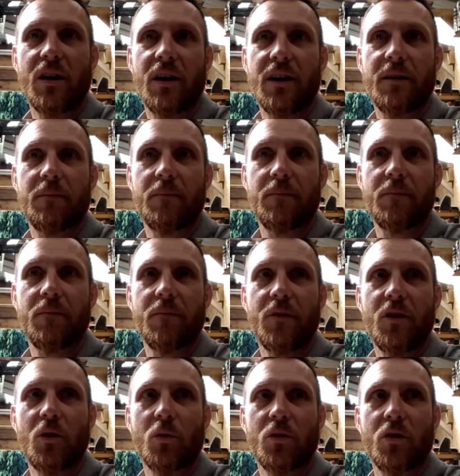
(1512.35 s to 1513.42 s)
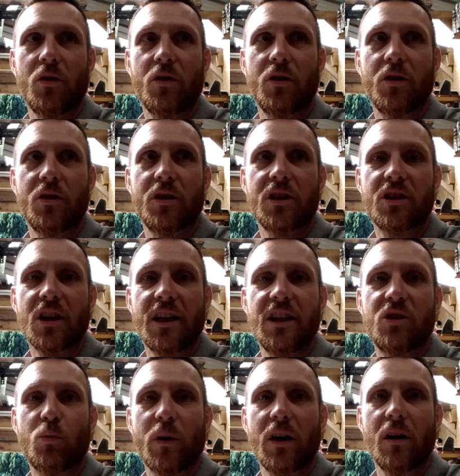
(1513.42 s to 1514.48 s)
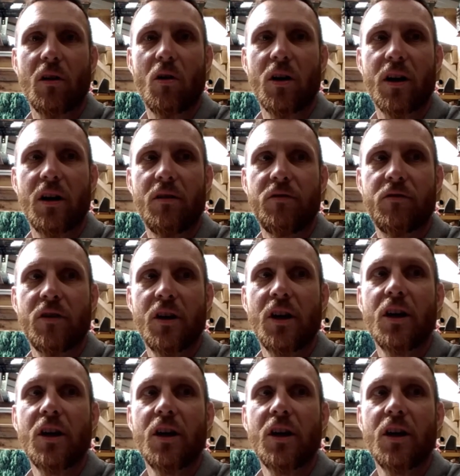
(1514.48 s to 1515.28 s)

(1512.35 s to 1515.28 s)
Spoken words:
the sides weren't long enough